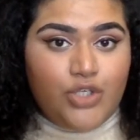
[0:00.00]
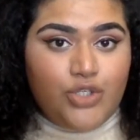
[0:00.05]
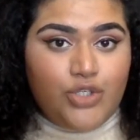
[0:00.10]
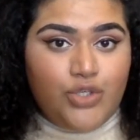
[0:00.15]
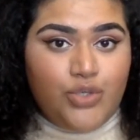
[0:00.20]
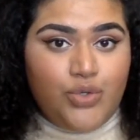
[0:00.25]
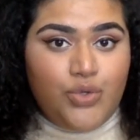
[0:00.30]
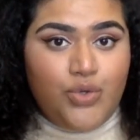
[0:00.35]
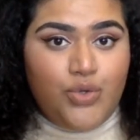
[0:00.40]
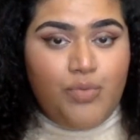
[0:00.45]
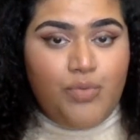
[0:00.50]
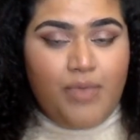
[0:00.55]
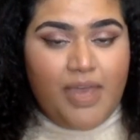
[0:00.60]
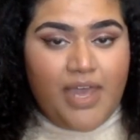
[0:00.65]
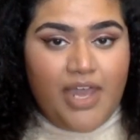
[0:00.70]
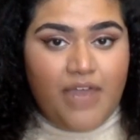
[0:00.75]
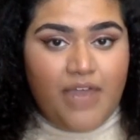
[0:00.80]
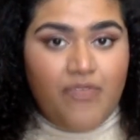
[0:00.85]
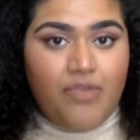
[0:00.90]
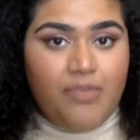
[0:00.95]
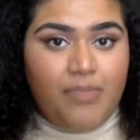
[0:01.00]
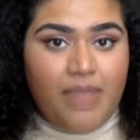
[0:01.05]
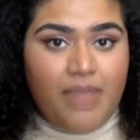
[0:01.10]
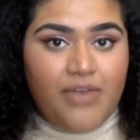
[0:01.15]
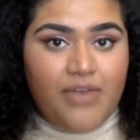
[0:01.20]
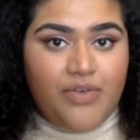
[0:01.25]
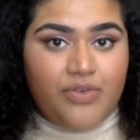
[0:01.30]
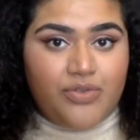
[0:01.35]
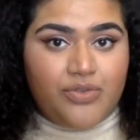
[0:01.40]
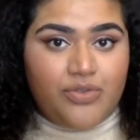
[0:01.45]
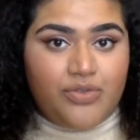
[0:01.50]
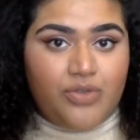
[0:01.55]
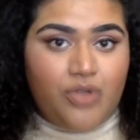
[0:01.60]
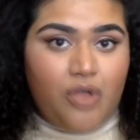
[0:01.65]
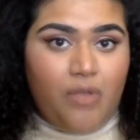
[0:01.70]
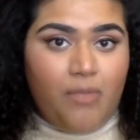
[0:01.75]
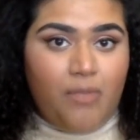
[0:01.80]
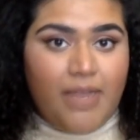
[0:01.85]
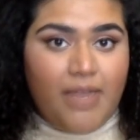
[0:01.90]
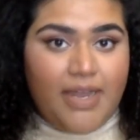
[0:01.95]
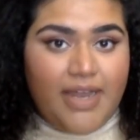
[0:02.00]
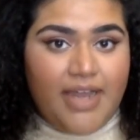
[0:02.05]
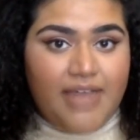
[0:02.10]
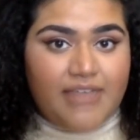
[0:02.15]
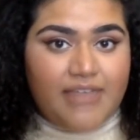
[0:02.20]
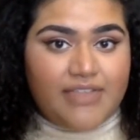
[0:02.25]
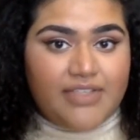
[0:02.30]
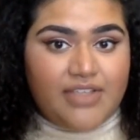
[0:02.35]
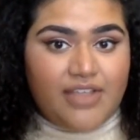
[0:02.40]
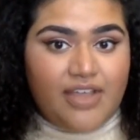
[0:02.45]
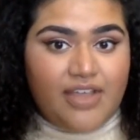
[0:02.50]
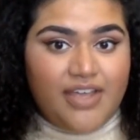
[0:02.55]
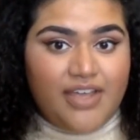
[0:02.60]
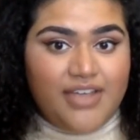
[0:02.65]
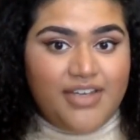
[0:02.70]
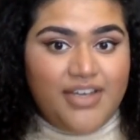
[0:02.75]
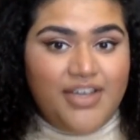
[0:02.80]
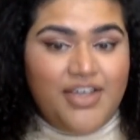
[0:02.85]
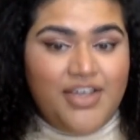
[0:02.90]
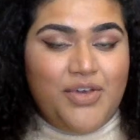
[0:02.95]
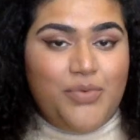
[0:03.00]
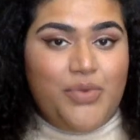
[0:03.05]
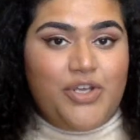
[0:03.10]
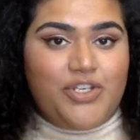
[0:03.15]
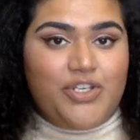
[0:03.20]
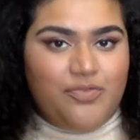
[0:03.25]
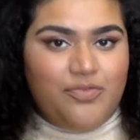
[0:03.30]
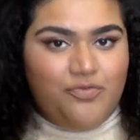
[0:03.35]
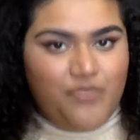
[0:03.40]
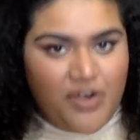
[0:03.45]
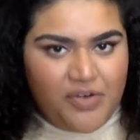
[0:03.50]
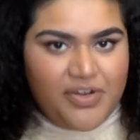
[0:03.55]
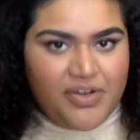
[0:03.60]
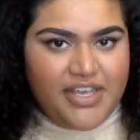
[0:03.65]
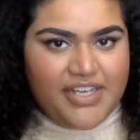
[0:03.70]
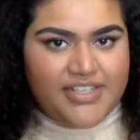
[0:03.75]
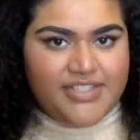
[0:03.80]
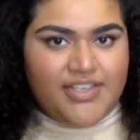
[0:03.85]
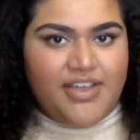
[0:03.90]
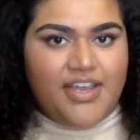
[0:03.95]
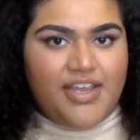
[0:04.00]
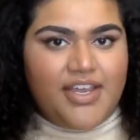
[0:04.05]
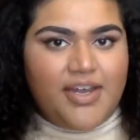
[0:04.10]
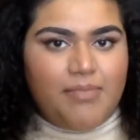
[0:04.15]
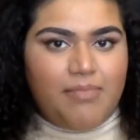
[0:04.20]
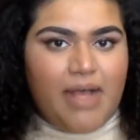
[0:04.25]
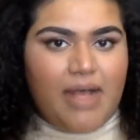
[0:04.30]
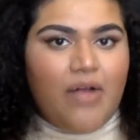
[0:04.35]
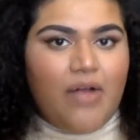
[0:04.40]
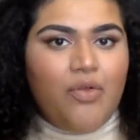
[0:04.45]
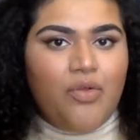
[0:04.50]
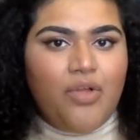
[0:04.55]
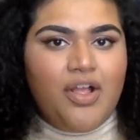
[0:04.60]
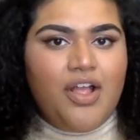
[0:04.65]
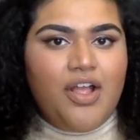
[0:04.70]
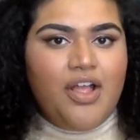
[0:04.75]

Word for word: to my Henri Bendel on my left side, which I'm very excited about.